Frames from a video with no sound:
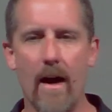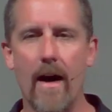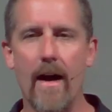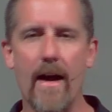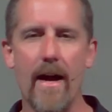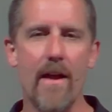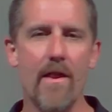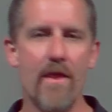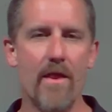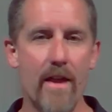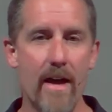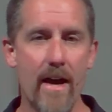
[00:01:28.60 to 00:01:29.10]

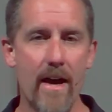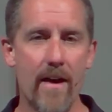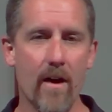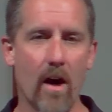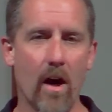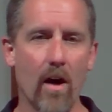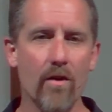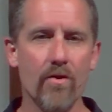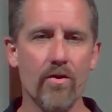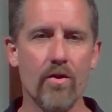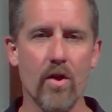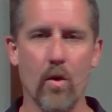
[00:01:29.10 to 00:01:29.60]
And then
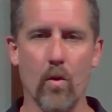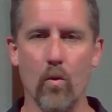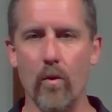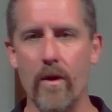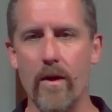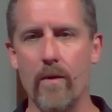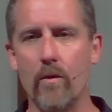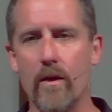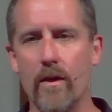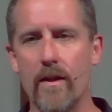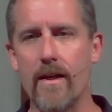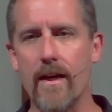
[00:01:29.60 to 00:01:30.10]
also we
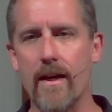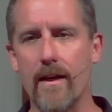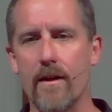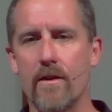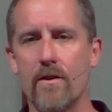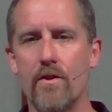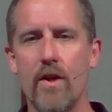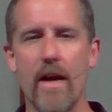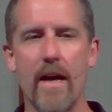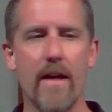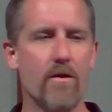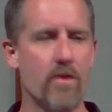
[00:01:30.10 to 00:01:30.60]
would get a
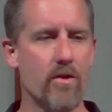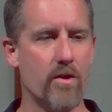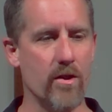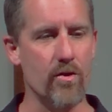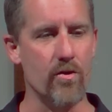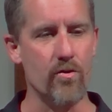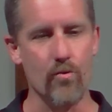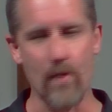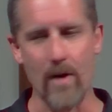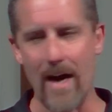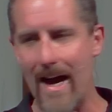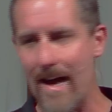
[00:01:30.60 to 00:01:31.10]
chance to
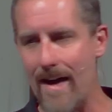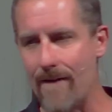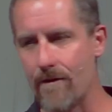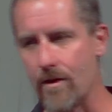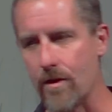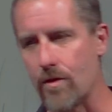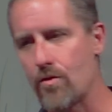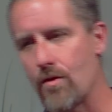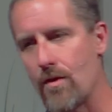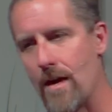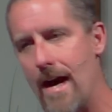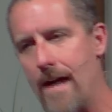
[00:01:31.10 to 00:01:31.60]
drive the
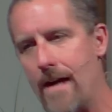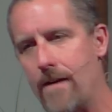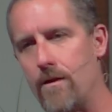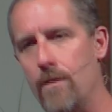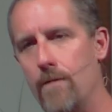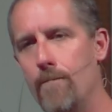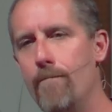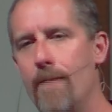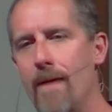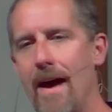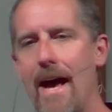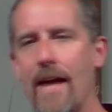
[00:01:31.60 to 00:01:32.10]
tractor
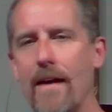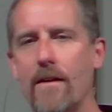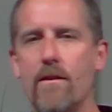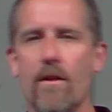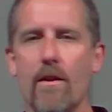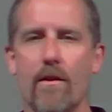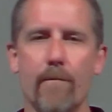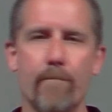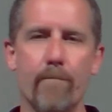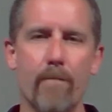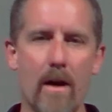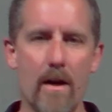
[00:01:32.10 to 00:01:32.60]
back to
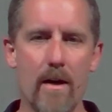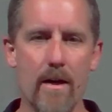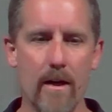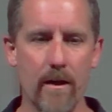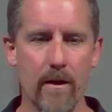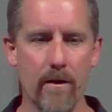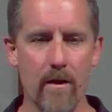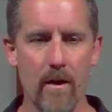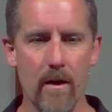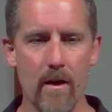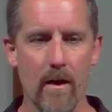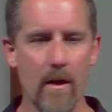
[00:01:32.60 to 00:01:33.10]
the
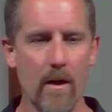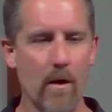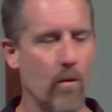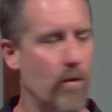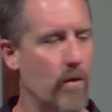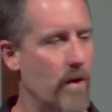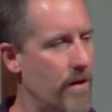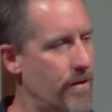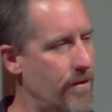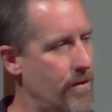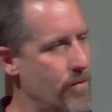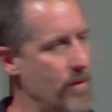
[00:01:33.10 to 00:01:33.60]
barn
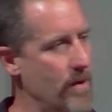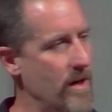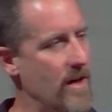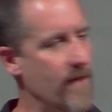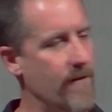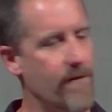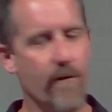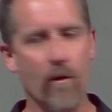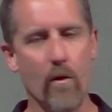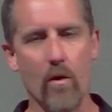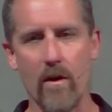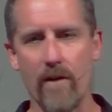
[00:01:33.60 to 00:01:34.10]
with three or
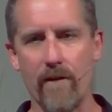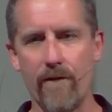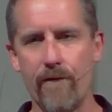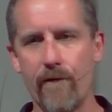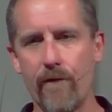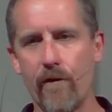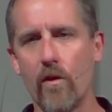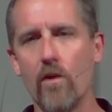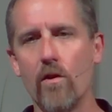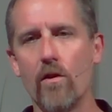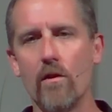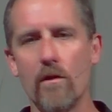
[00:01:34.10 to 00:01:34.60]
four
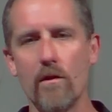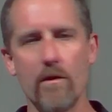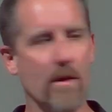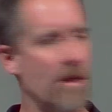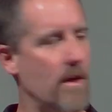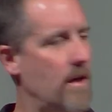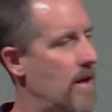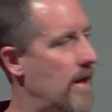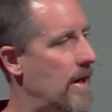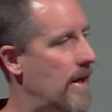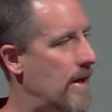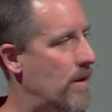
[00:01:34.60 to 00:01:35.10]
full
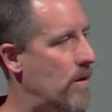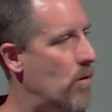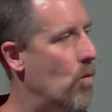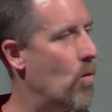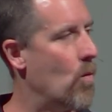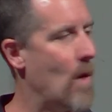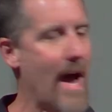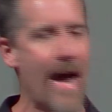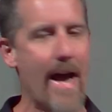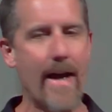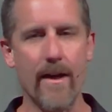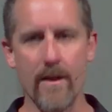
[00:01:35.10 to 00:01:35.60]

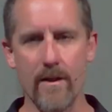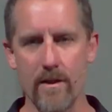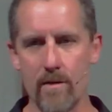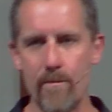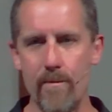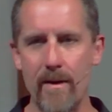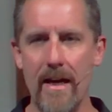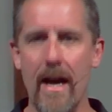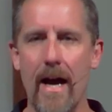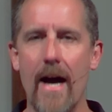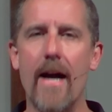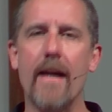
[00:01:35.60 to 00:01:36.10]
wagons
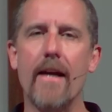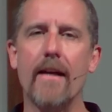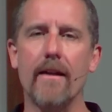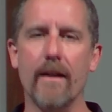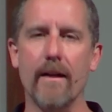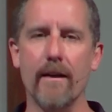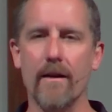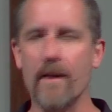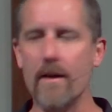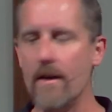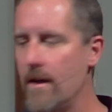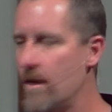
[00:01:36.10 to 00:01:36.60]
behind
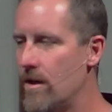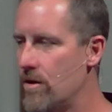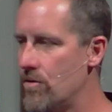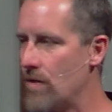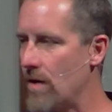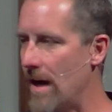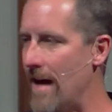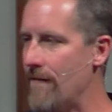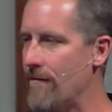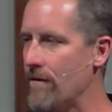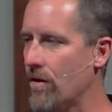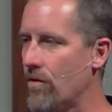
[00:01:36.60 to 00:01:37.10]
it,
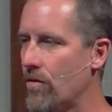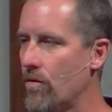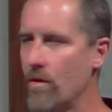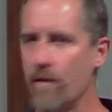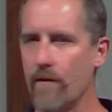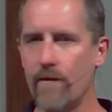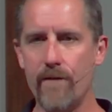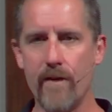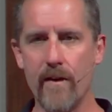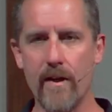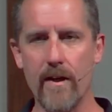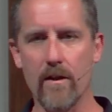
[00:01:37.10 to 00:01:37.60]
driving through the
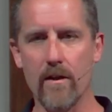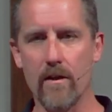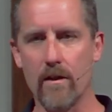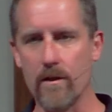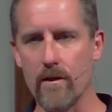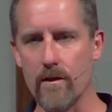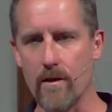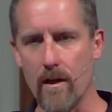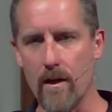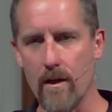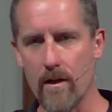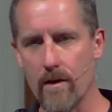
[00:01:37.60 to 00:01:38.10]

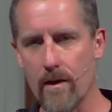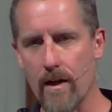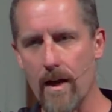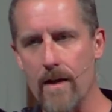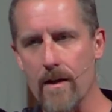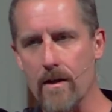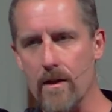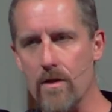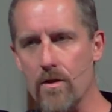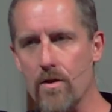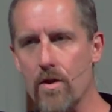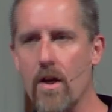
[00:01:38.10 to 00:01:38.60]
field
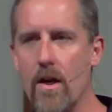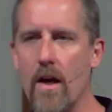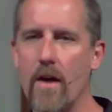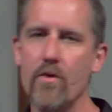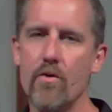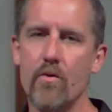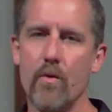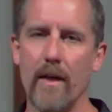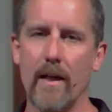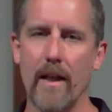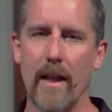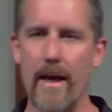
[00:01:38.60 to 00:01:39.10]
along these
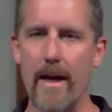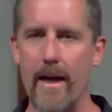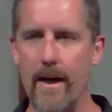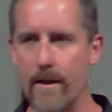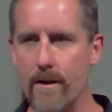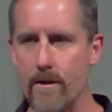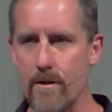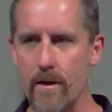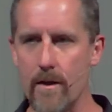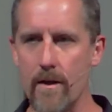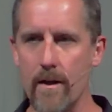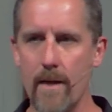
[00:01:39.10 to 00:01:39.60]
country
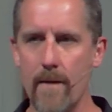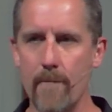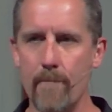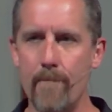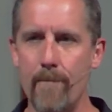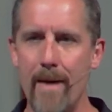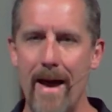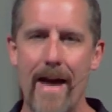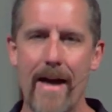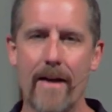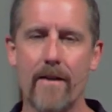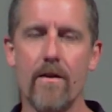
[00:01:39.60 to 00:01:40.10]
lanes and then
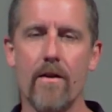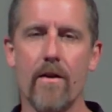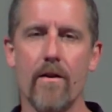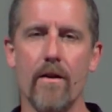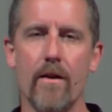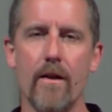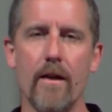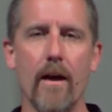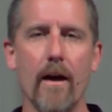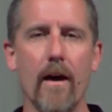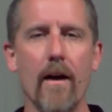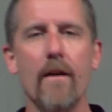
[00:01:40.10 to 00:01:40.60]
back to
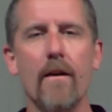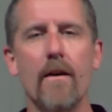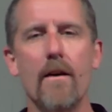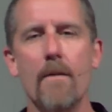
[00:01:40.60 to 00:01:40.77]
the